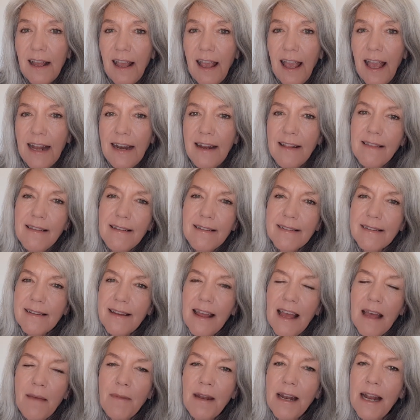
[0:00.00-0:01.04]
And at this
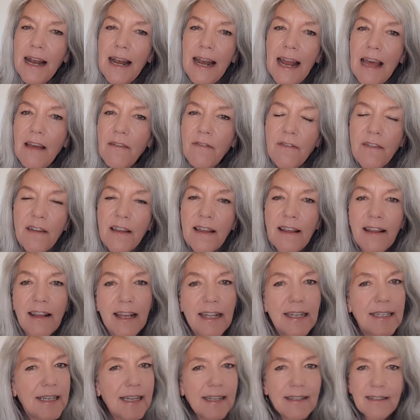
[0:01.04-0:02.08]
time in our life,
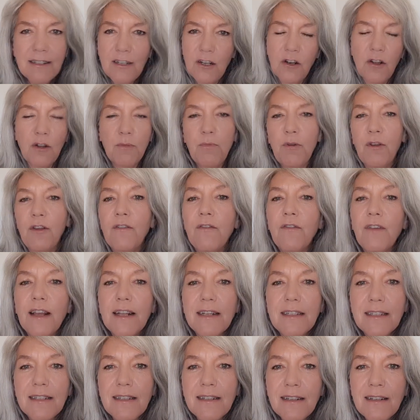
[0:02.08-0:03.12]
it doesn't look
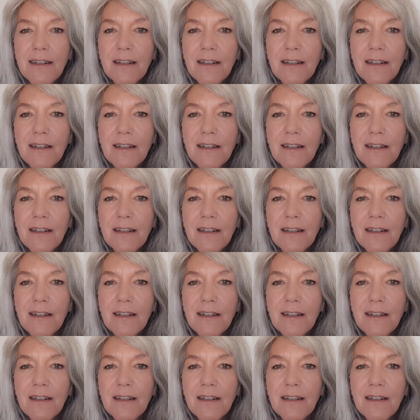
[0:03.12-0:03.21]
perfect.